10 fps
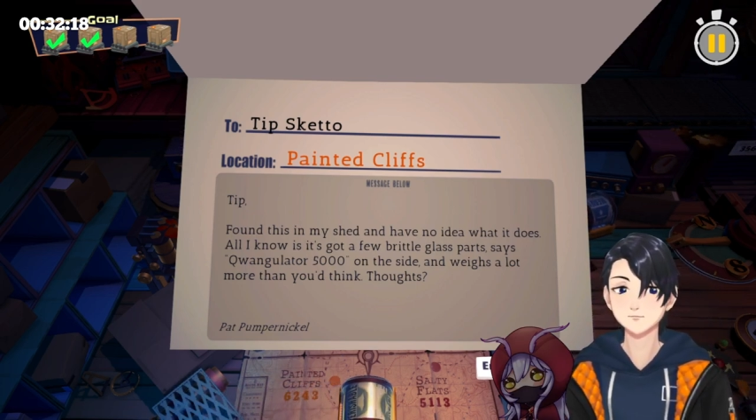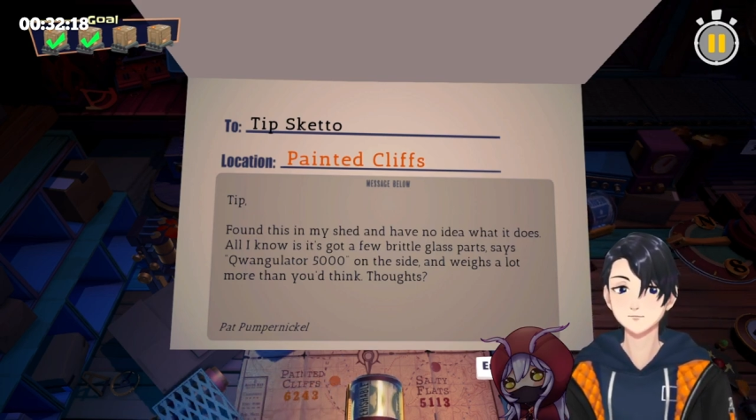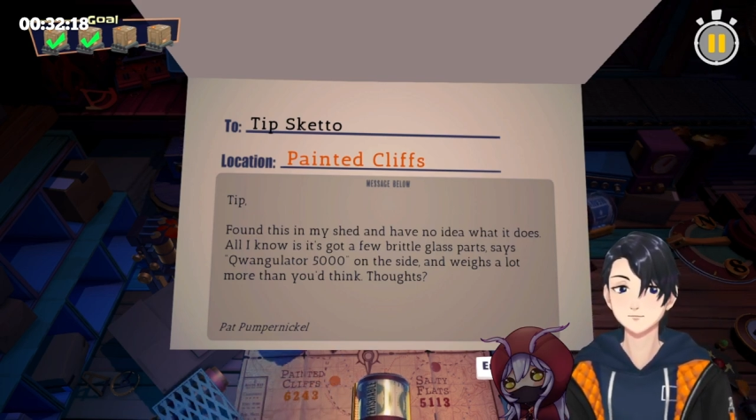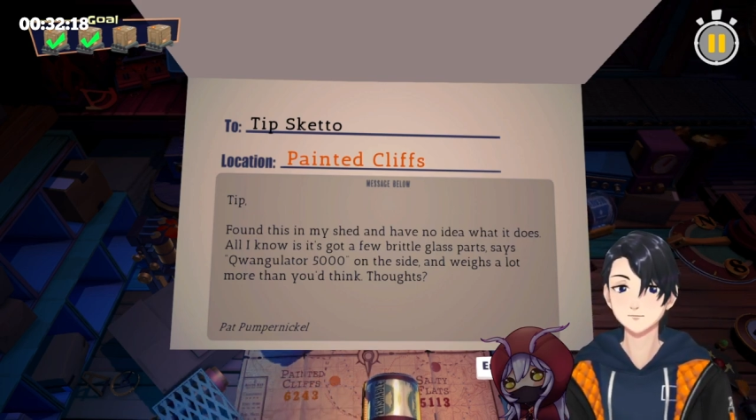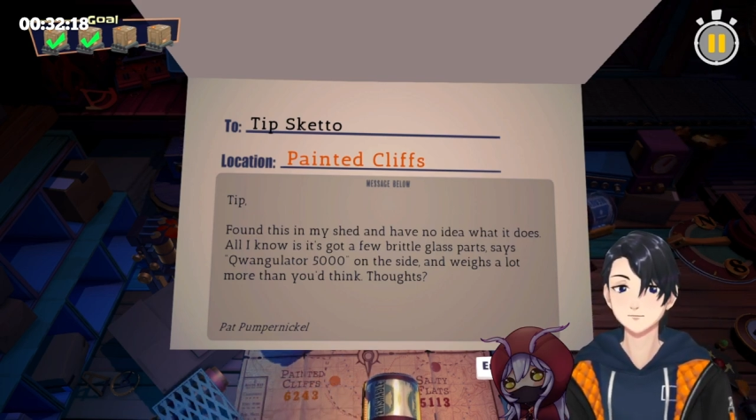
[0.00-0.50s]

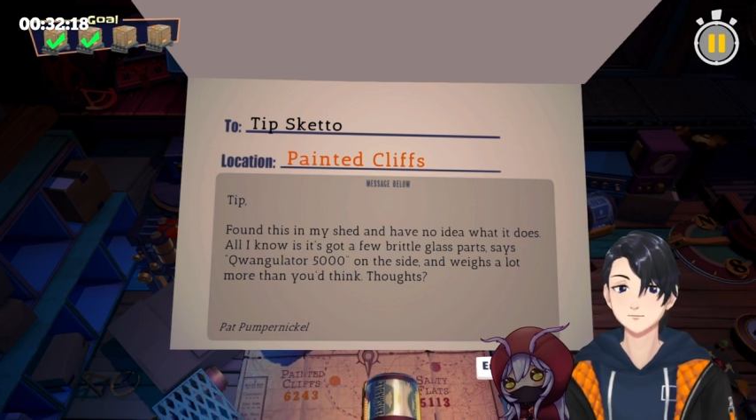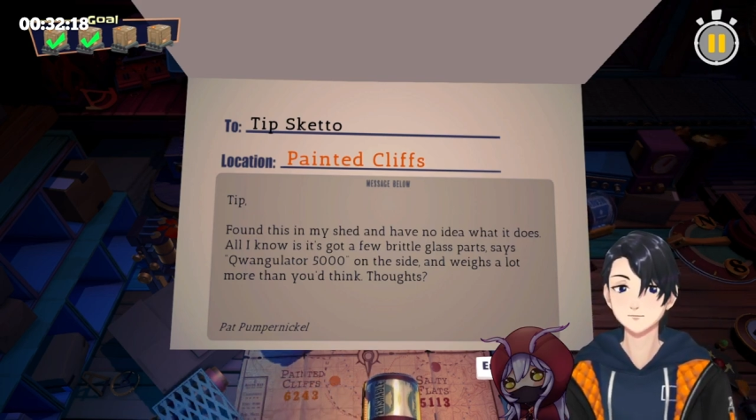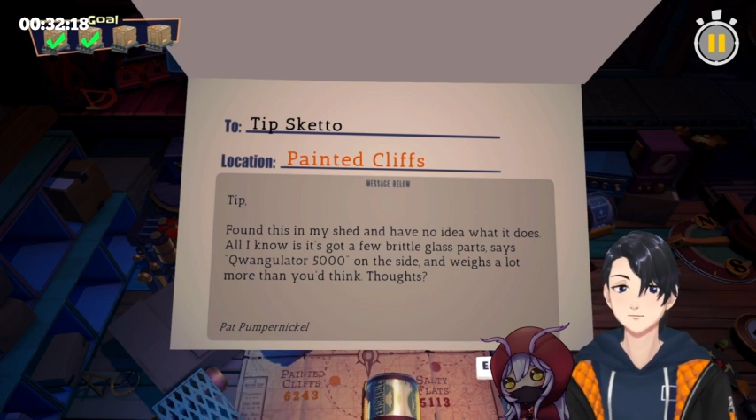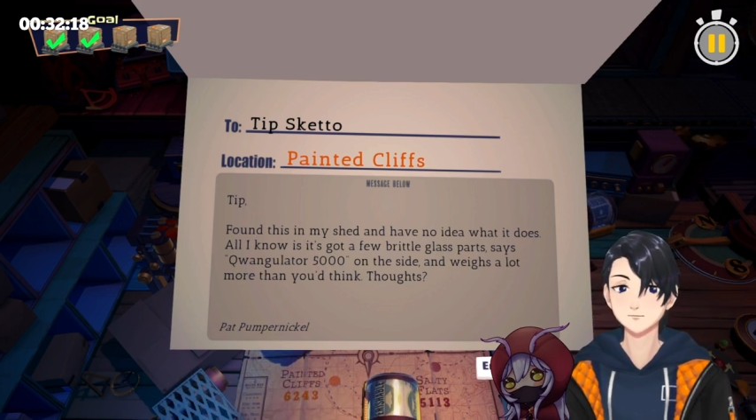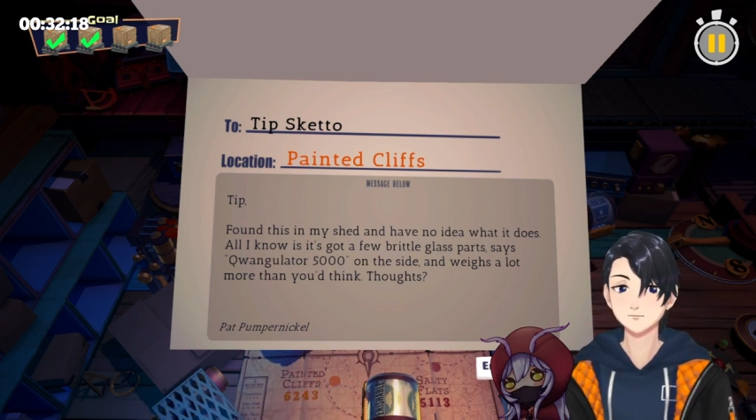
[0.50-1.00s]
Uh,
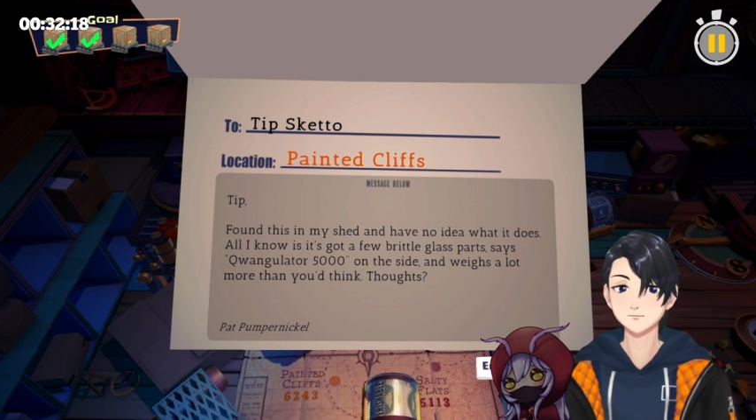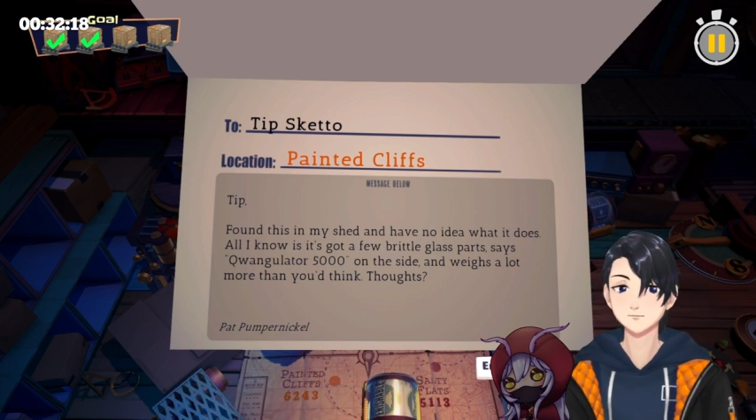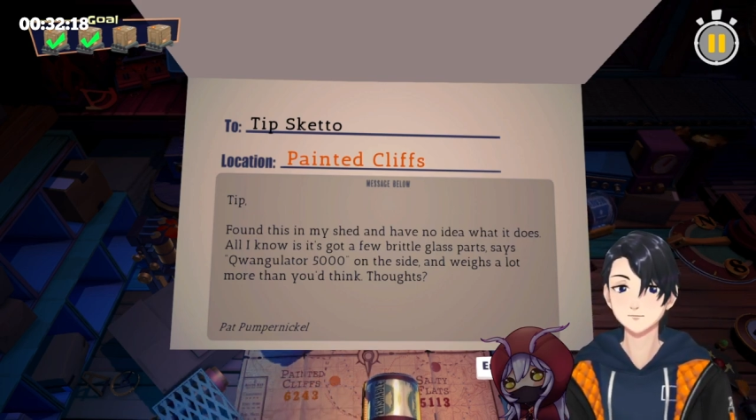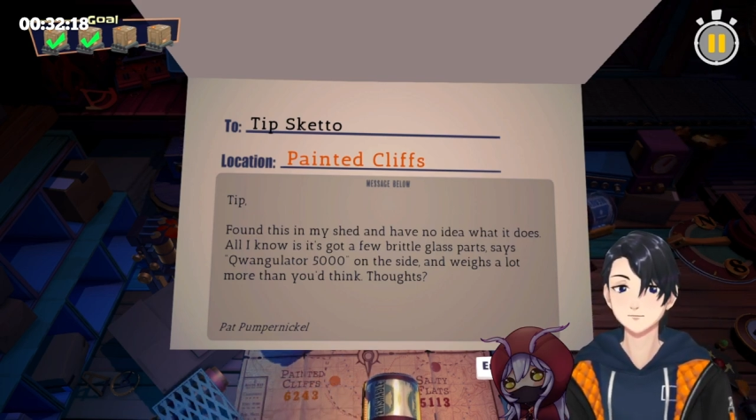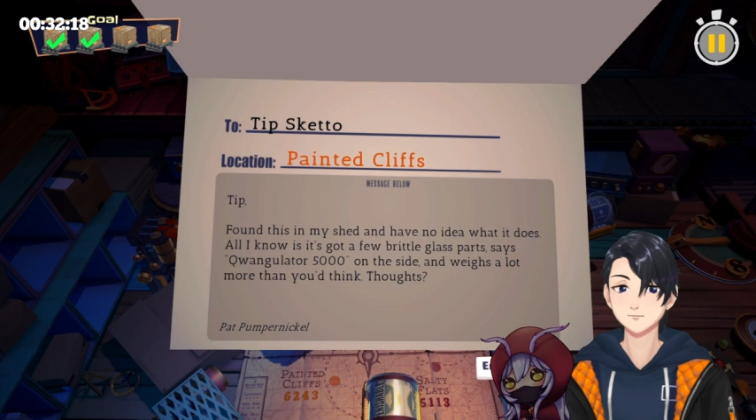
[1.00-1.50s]
brittle?
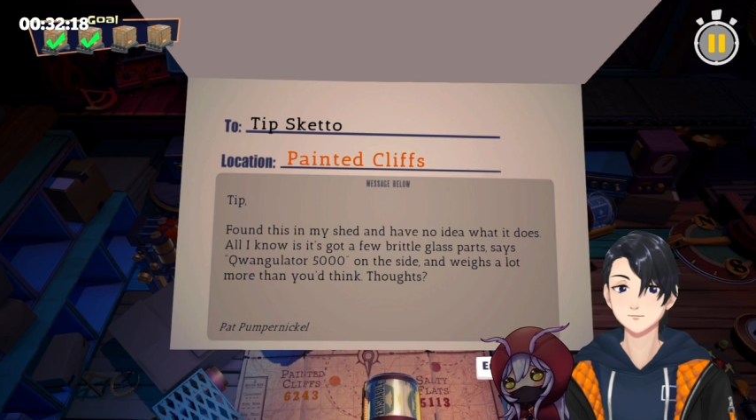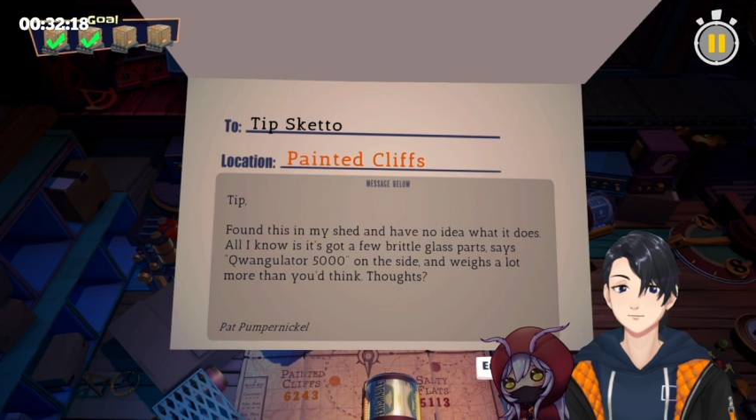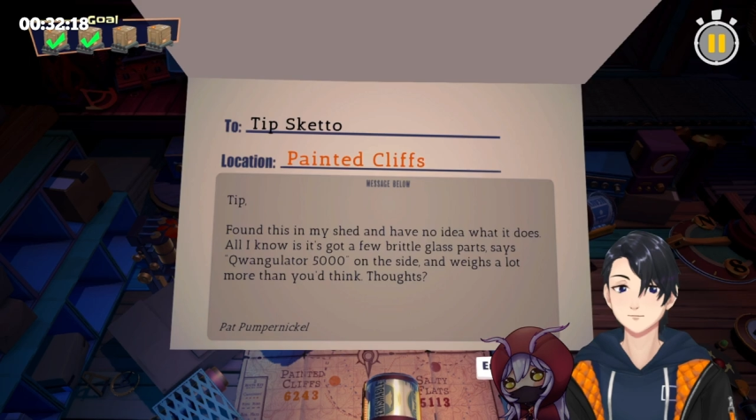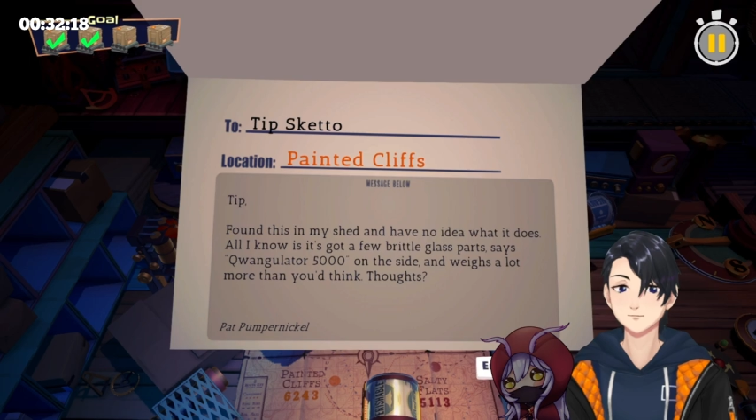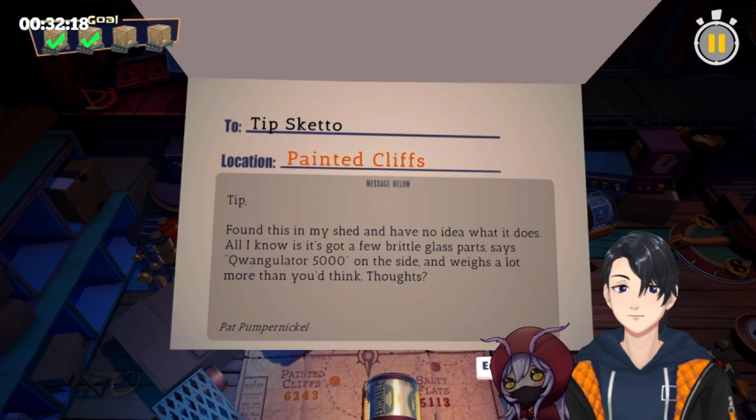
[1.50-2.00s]

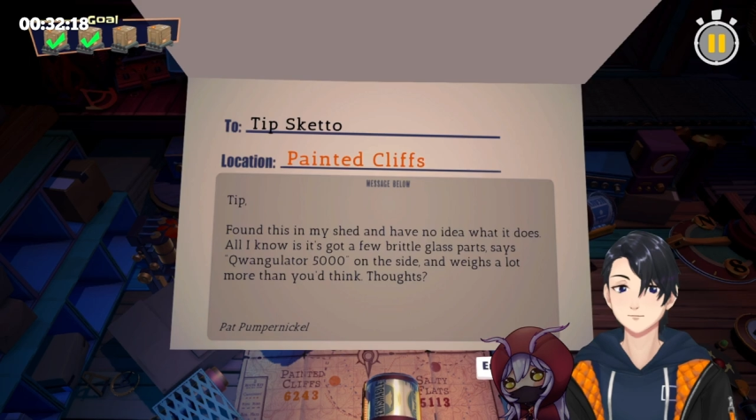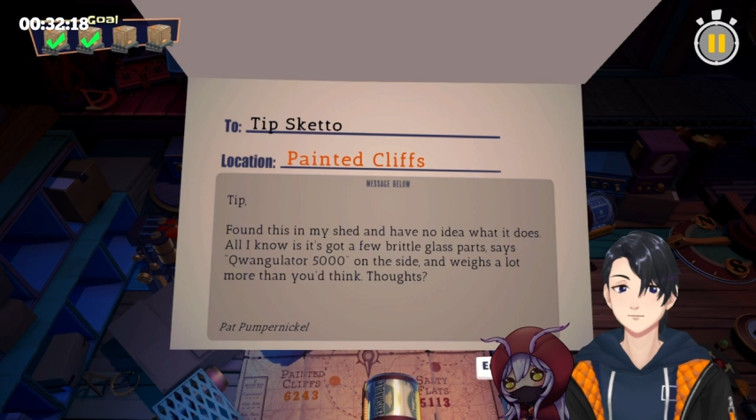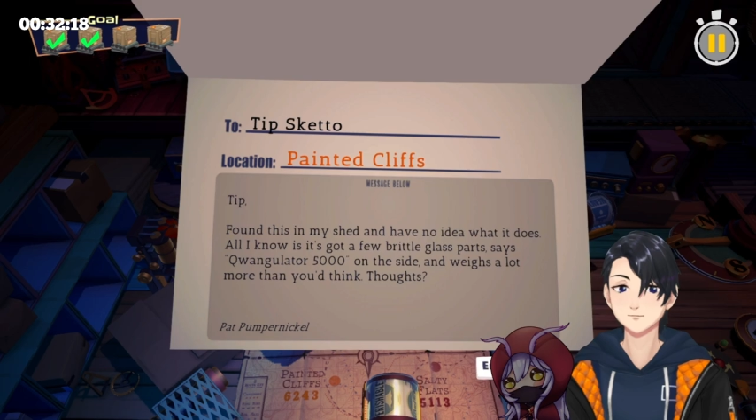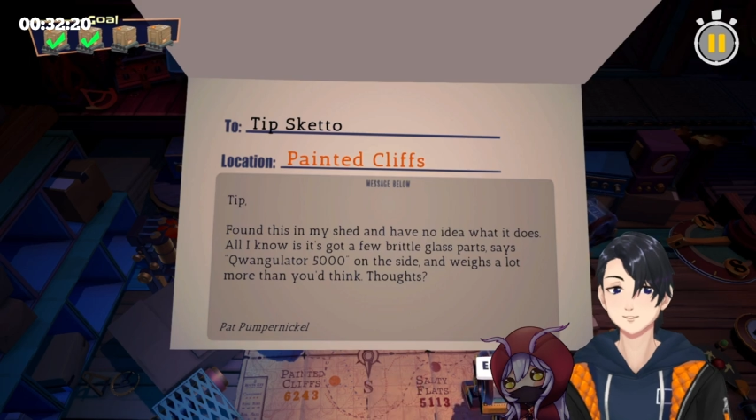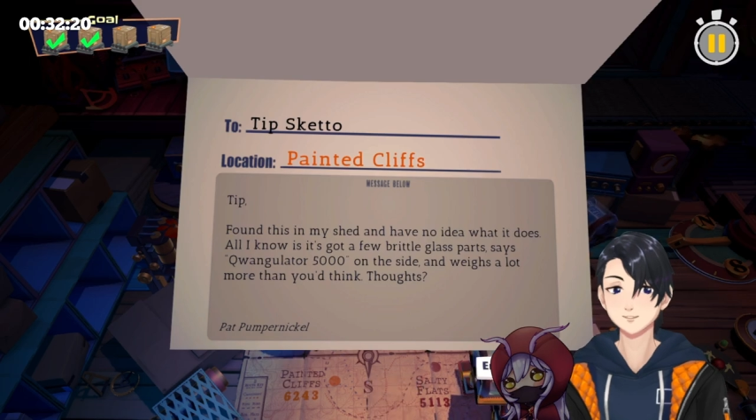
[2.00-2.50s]
Oh, so it's
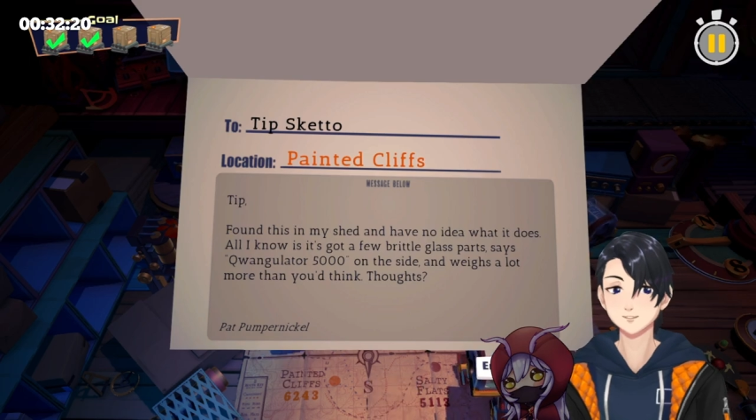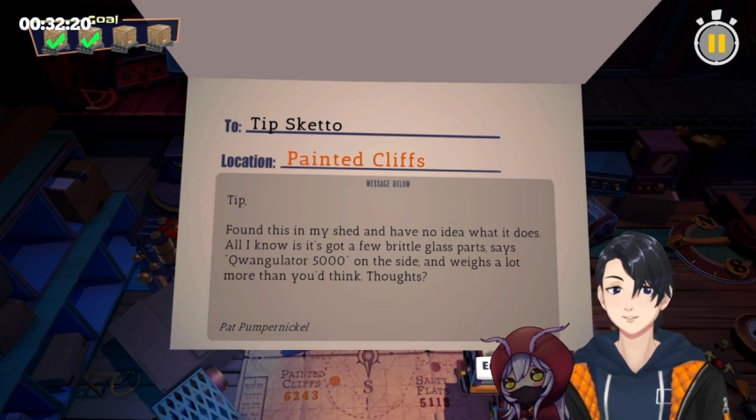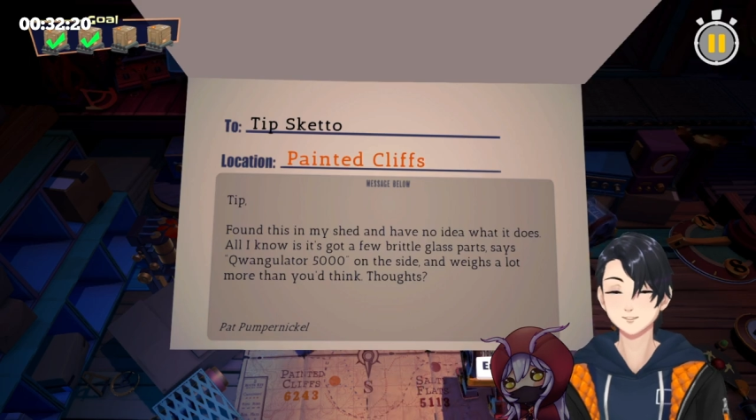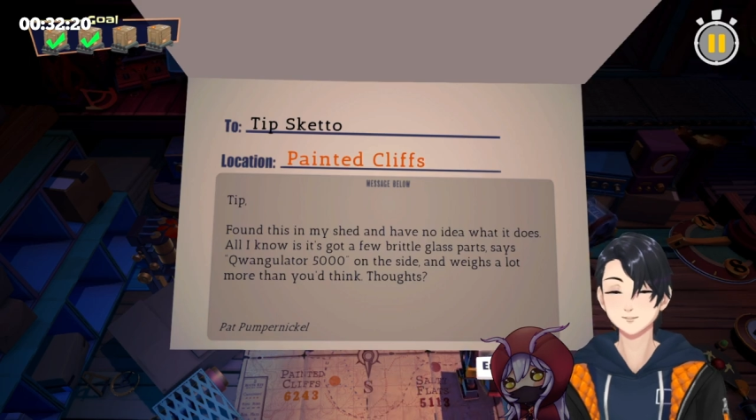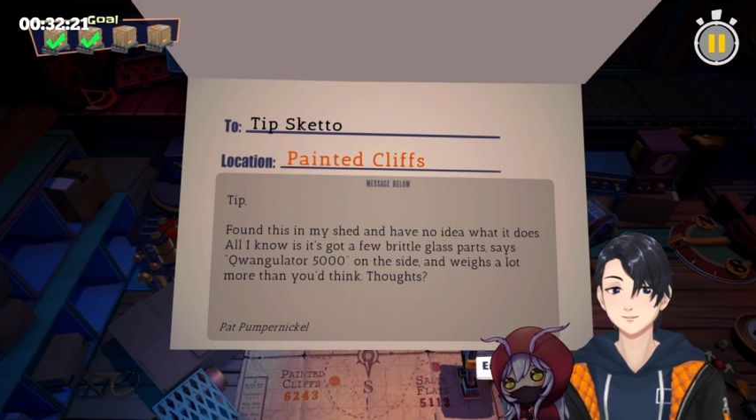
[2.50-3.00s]
it's it's